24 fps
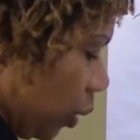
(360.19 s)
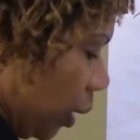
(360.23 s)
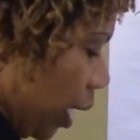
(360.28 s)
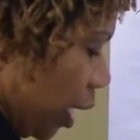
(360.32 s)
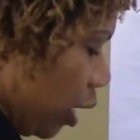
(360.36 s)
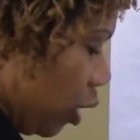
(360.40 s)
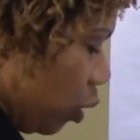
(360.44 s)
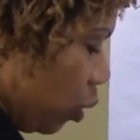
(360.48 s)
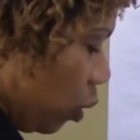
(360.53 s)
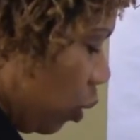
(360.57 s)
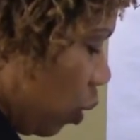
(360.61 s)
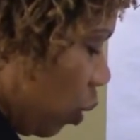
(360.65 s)

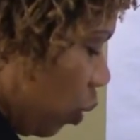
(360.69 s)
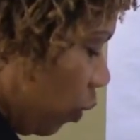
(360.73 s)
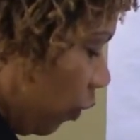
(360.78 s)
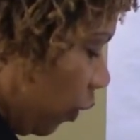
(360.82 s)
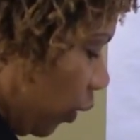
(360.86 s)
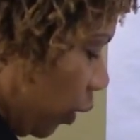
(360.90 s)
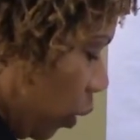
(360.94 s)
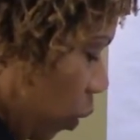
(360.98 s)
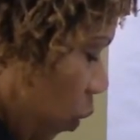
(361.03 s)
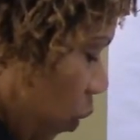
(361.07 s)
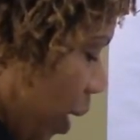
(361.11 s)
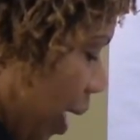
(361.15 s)
then you go
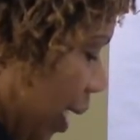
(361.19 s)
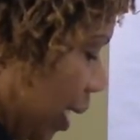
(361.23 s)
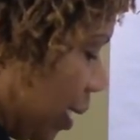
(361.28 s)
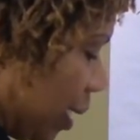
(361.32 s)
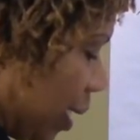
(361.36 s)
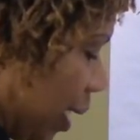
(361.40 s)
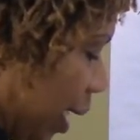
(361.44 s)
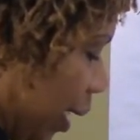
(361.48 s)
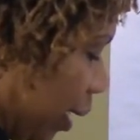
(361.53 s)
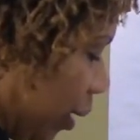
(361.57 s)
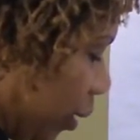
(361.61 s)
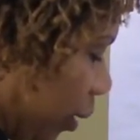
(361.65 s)
for the ones
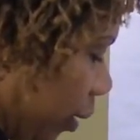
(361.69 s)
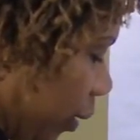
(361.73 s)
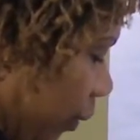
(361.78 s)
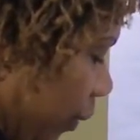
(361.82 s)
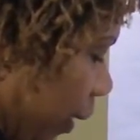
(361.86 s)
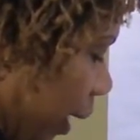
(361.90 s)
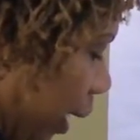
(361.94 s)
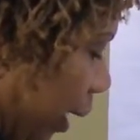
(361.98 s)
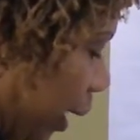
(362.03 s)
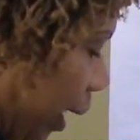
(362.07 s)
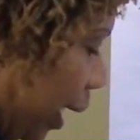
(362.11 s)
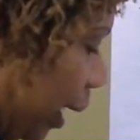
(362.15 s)
that are,
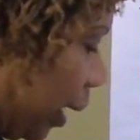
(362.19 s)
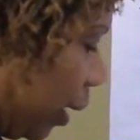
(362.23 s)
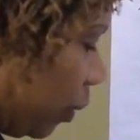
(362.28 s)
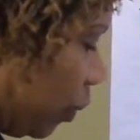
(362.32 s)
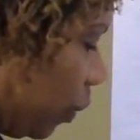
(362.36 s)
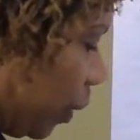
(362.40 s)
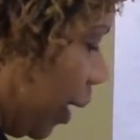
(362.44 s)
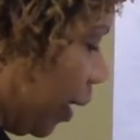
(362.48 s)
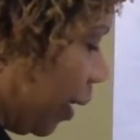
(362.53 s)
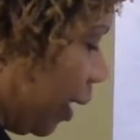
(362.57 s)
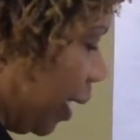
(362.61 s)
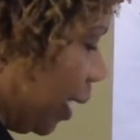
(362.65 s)
well, I can
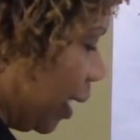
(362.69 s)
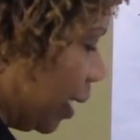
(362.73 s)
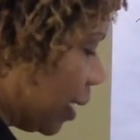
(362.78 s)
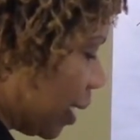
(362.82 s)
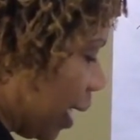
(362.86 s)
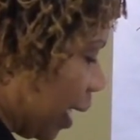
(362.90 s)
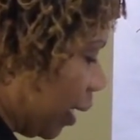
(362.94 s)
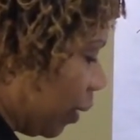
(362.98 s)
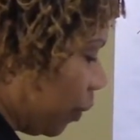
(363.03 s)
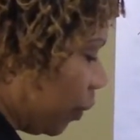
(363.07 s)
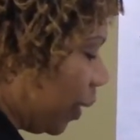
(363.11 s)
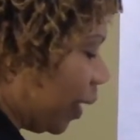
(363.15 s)
wear this,
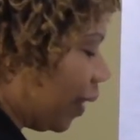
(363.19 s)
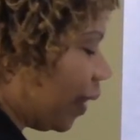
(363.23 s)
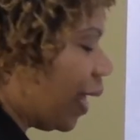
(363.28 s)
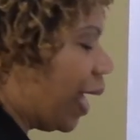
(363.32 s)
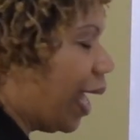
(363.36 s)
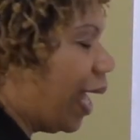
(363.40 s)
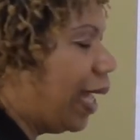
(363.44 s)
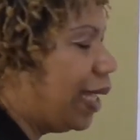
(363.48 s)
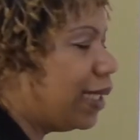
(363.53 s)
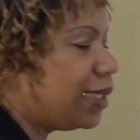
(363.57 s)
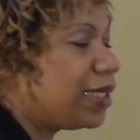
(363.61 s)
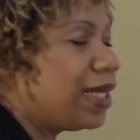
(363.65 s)
I can wear
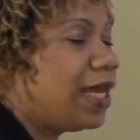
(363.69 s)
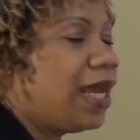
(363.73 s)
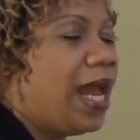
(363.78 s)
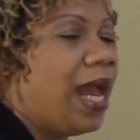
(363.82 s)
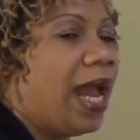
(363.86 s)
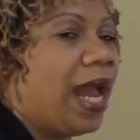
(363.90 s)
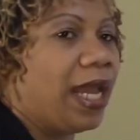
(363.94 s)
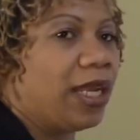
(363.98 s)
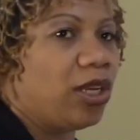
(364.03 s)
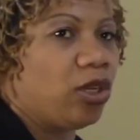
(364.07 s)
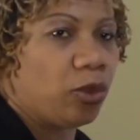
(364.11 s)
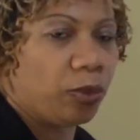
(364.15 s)
that,
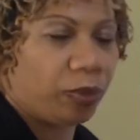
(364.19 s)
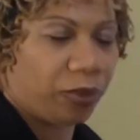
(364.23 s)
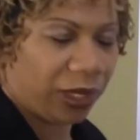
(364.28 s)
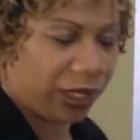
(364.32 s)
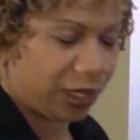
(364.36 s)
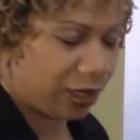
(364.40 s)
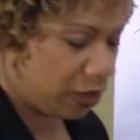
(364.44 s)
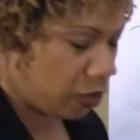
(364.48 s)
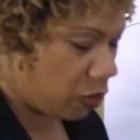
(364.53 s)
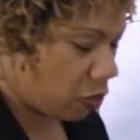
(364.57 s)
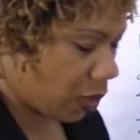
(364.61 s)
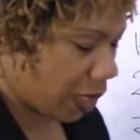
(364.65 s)
and you
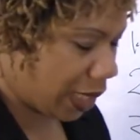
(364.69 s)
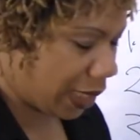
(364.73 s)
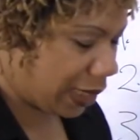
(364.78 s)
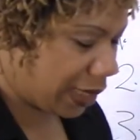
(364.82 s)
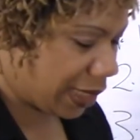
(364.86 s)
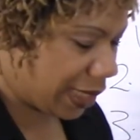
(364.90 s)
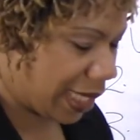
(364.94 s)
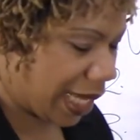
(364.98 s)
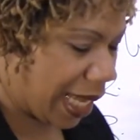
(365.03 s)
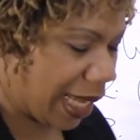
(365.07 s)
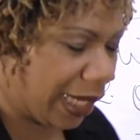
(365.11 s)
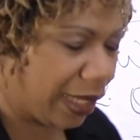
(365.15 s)
pick the
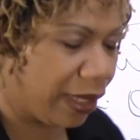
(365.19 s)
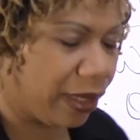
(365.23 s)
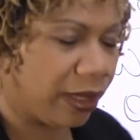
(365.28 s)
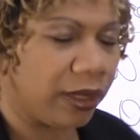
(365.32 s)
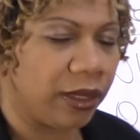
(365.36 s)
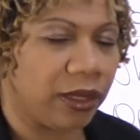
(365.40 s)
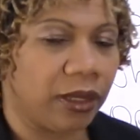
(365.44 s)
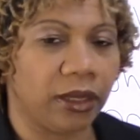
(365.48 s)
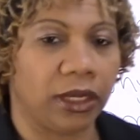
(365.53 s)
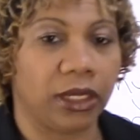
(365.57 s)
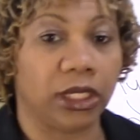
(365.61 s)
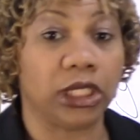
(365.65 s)
ones that
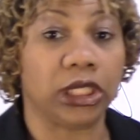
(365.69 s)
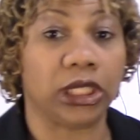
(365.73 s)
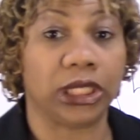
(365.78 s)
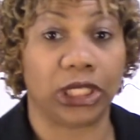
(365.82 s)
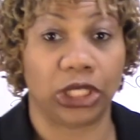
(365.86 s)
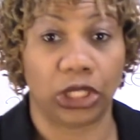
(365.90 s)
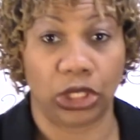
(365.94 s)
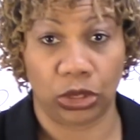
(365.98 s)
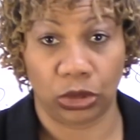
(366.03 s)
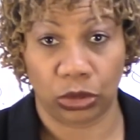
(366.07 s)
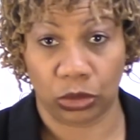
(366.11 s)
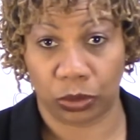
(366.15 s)
are,
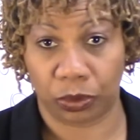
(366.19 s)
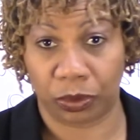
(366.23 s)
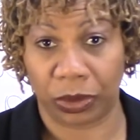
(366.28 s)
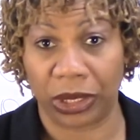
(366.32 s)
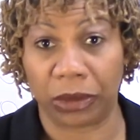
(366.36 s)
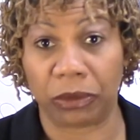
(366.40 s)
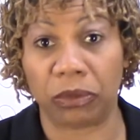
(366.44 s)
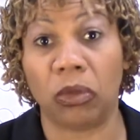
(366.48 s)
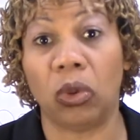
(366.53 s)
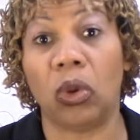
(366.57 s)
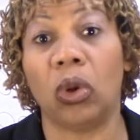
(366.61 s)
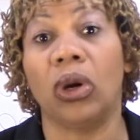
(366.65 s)
you
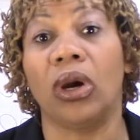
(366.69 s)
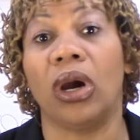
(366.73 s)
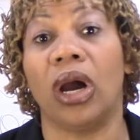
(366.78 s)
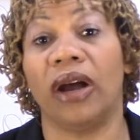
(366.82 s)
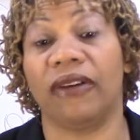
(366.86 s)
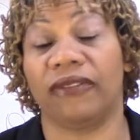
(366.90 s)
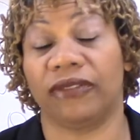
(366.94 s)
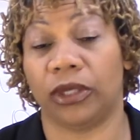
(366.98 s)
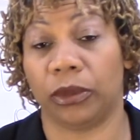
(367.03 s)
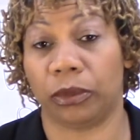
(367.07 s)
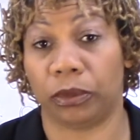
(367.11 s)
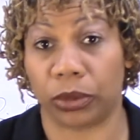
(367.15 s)
pick more
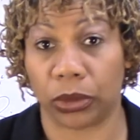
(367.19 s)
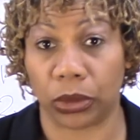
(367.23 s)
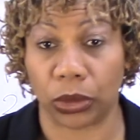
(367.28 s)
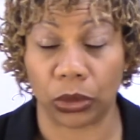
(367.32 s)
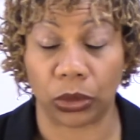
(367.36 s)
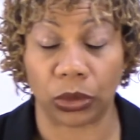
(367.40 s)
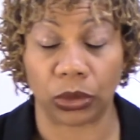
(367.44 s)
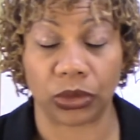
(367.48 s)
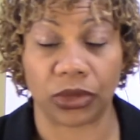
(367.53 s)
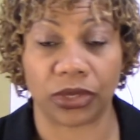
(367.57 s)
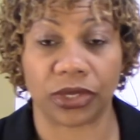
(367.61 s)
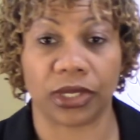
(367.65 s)
of the
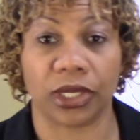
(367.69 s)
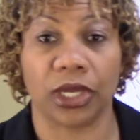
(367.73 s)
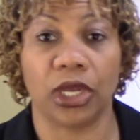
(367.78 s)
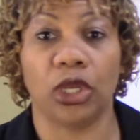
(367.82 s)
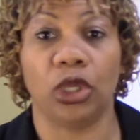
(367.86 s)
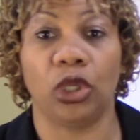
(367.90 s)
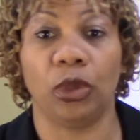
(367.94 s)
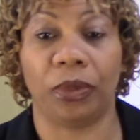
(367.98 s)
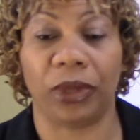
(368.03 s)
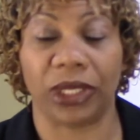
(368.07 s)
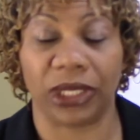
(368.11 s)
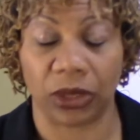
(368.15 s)
pros.
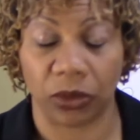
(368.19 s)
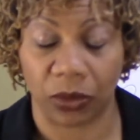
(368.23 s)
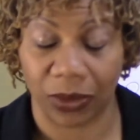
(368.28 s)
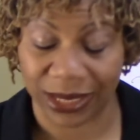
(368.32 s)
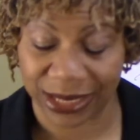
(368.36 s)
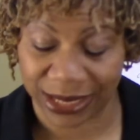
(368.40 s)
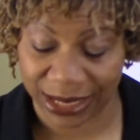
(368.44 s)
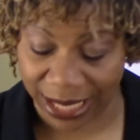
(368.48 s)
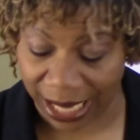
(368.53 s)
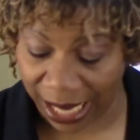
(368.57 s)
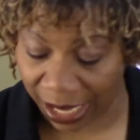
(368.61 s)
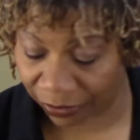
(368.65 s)
You pick the
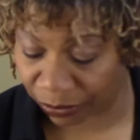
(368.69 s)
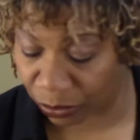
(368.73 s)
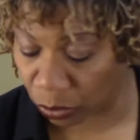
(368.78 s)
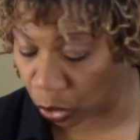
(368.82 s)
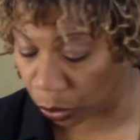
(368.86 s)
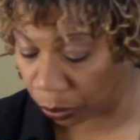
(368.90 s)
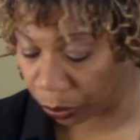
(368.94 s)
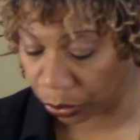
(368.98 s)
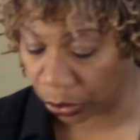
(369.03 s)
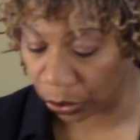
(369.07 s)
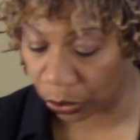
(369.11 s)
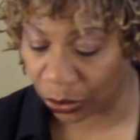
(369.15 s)
ones that have
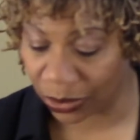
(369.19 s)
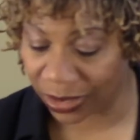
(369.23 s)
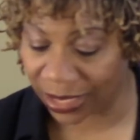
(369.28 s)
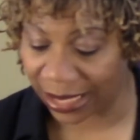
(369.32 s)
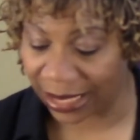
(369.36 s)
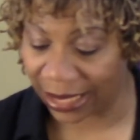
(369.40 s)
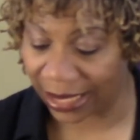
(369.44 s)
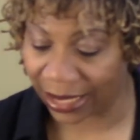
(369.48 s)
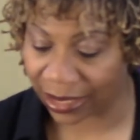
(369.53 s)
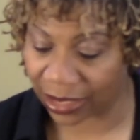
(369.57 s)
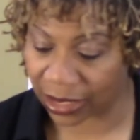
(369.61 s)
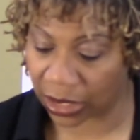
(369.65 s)
more pros
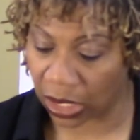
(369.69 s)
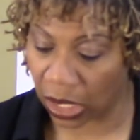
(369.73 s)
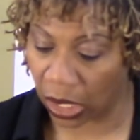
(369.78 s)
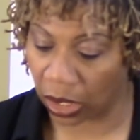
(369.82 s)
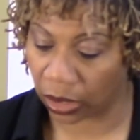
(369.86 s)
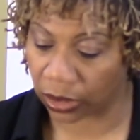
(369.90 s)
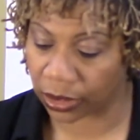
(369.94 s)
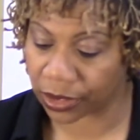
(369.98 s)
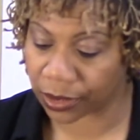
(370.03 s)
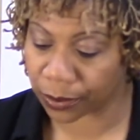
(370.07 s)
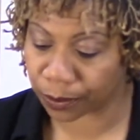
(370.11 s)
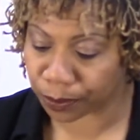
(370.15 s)
and less
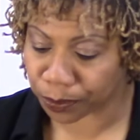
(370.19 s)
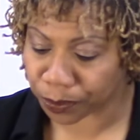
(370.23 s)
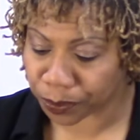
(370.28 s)
cons.